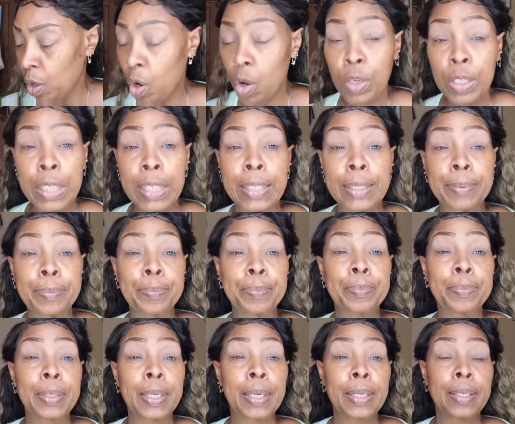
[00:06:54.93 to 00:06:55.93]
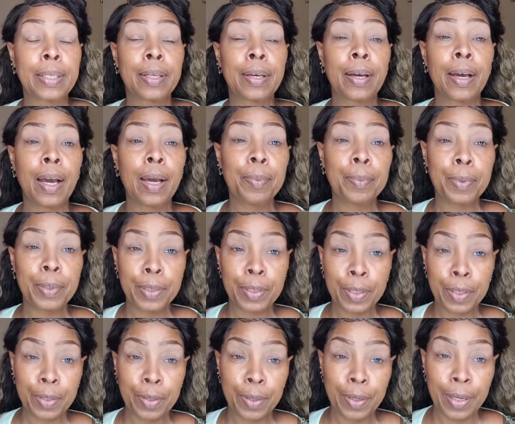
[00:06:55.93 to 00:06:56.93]
Okay, now I'm going
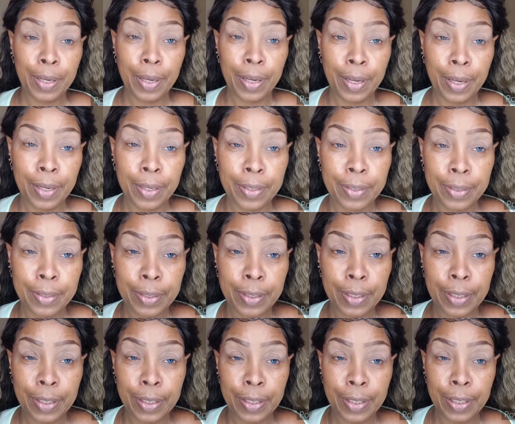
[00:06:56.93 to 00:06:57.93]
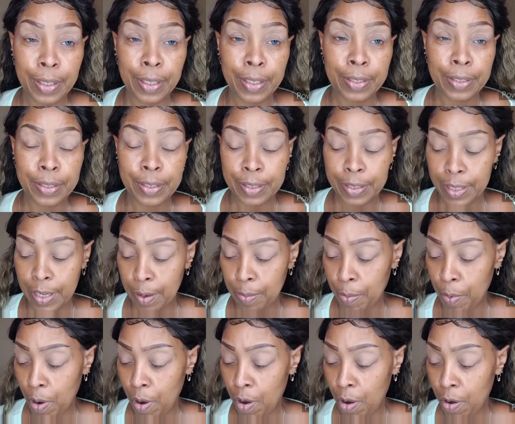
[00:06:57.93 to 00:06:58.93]
to go ahead and
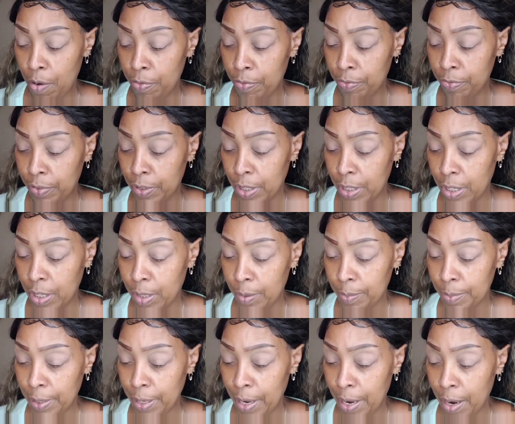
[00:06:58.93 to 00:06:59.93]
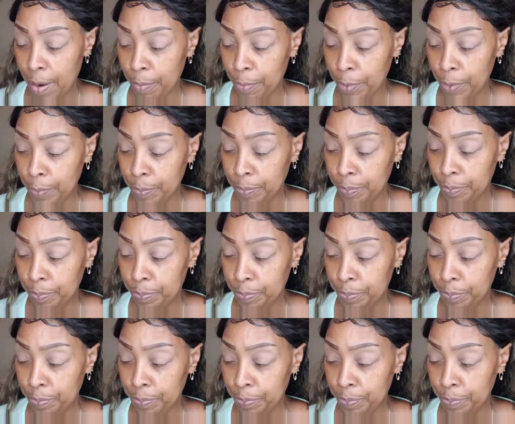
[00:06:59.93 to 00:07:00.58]
step off um, camera